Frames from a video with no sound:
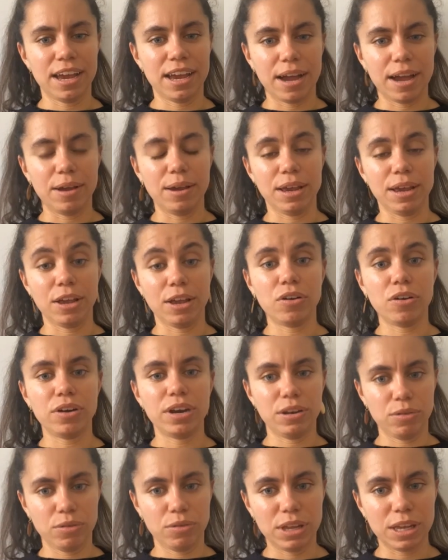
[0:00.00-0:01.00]
I got
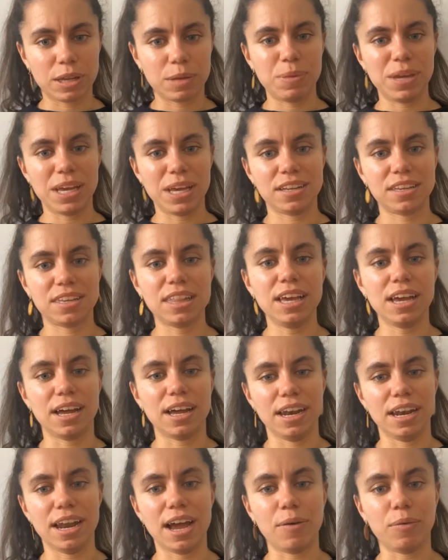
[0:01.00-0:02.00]
into this PhD
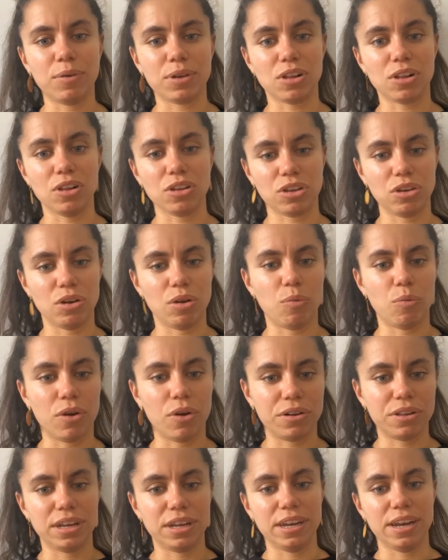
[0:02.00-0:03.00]
and I was also
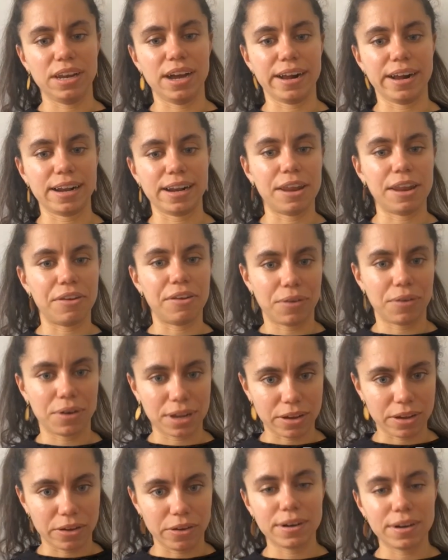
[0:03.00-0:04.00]
awarded a Clarendon
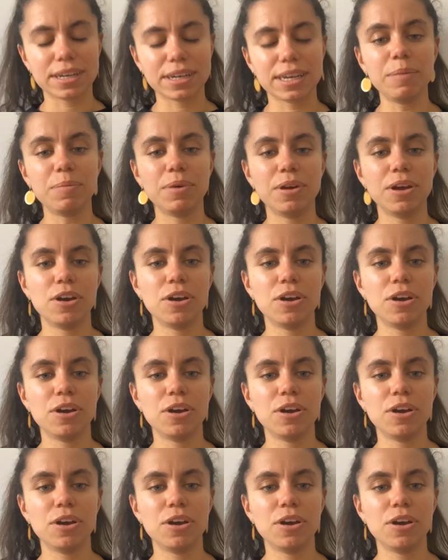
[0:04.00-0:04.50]
scholarship,